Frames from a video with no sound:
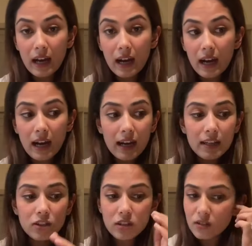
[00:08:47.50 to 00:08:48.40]
I
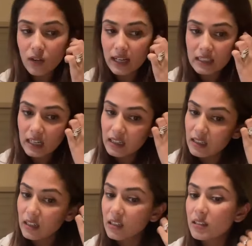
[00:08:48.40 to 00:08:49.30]
just find that a
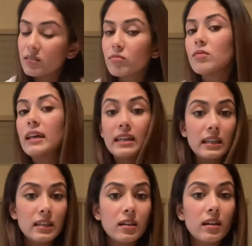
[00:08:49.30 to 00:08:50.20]
little
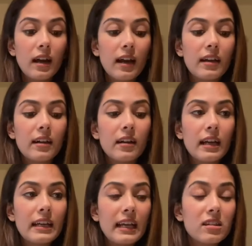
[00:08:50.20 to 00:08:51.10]
icky, and
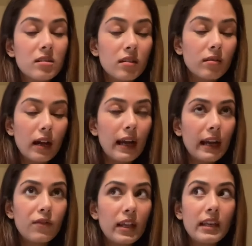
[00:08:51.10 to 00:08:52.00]
I
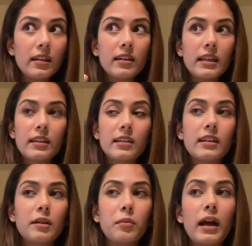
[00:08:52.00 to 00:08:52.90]
get very irritated
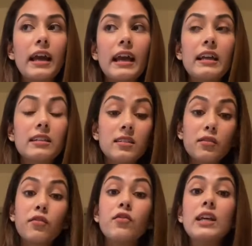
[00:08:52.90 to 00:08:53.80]
that my hair doesn't
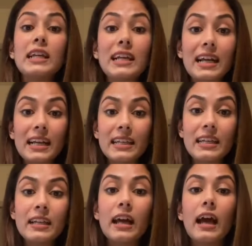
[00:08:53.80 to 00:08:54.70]
feel
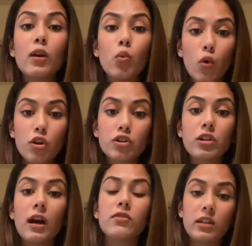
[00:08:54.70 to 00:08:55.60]
clean and washed
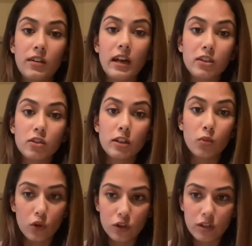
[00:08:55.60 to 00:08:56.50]
after I've actually
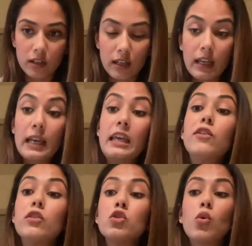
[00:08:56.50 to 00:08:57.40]
washed it.
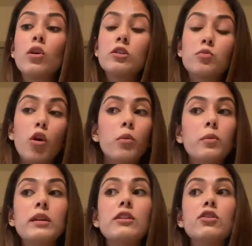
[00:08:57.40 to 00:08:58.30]
Even though it's
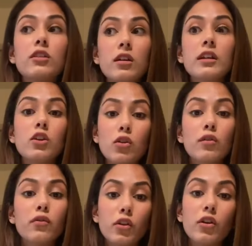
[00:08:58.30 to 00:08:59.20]
probably really good
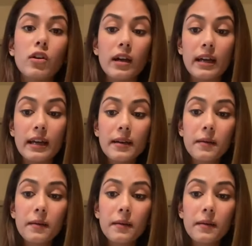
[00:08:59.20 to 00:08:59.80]
for your hair,